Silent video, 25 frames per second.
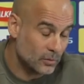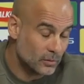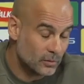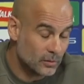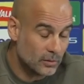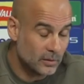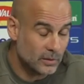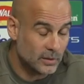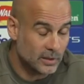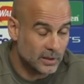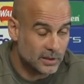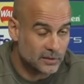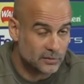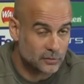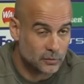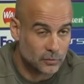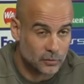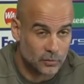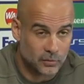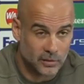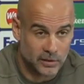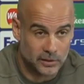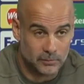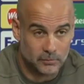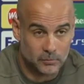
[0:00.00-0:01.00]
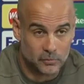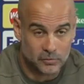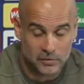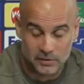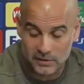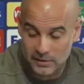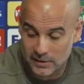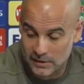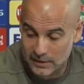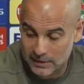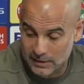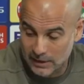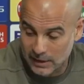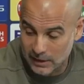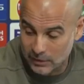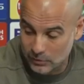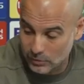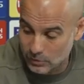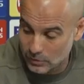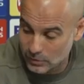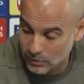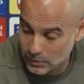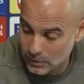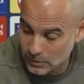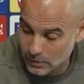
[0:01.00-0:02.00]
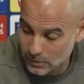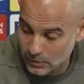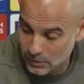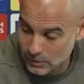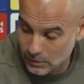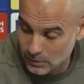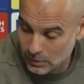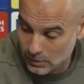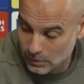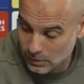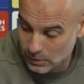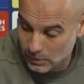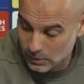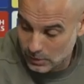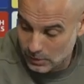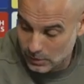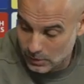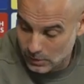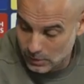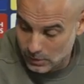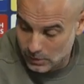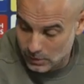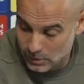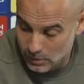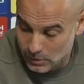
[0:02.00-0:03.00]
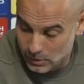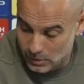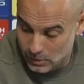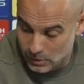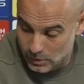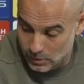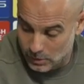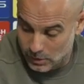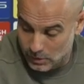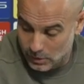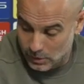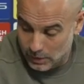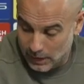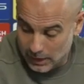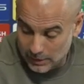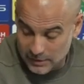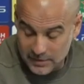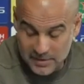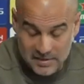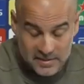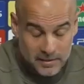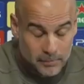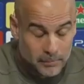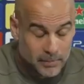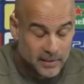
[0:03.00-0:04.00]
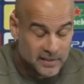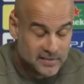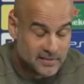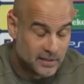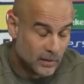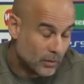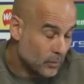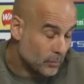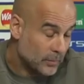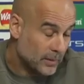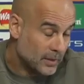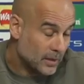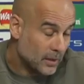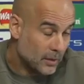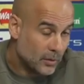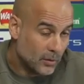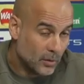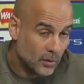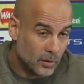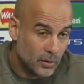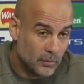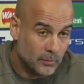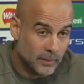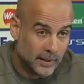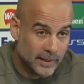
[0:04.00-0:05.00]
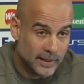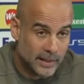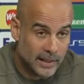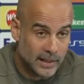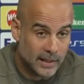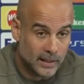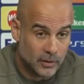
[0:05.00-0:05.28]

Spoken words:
I mean, it's important to concentrate on yourself, talk a lot about yourself and what your threats can be.